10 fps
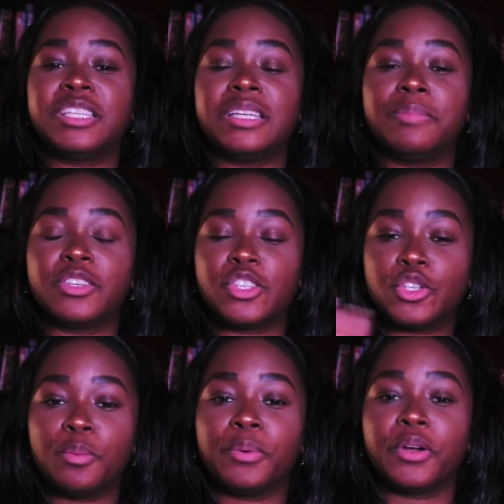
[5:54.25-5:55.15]
something
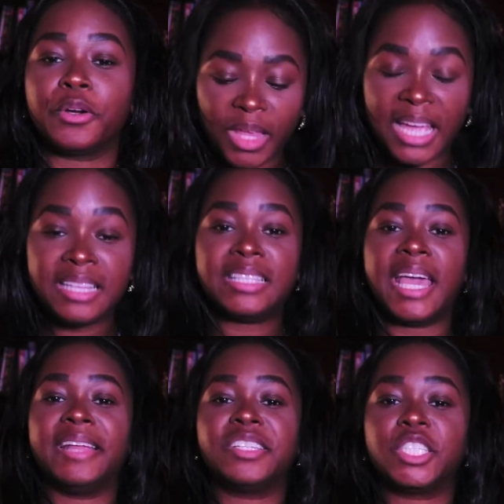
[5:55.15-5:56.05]
super
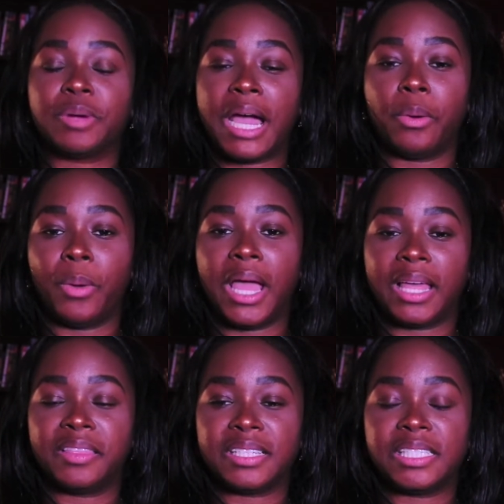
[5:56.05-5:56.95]
intense right away.
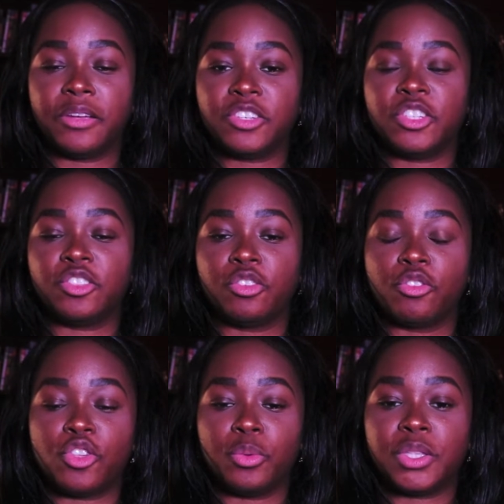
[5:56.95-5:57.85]
Like, this series just
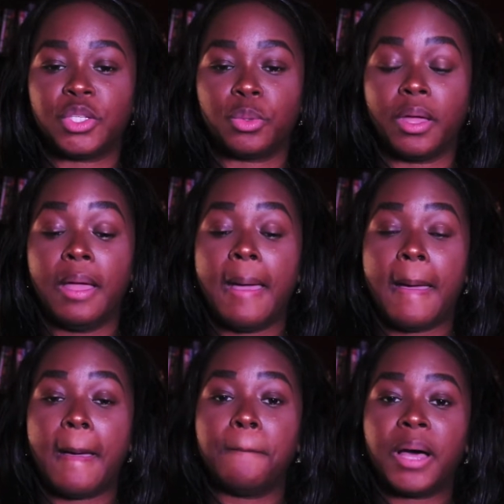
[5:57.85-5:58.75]
throws you into it.
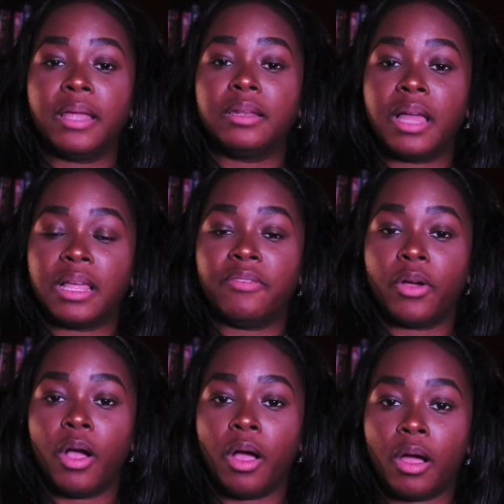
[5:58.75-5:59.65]
But lucky
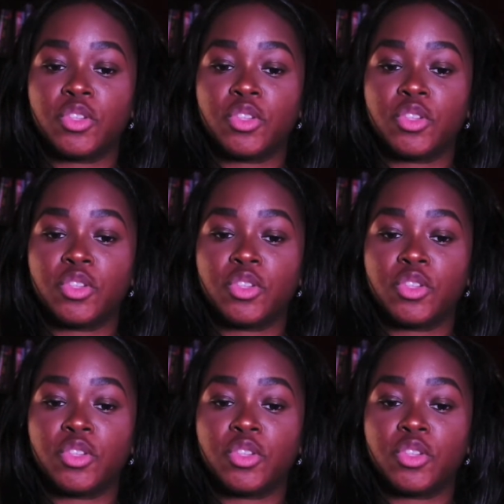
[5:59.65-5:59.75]
for her,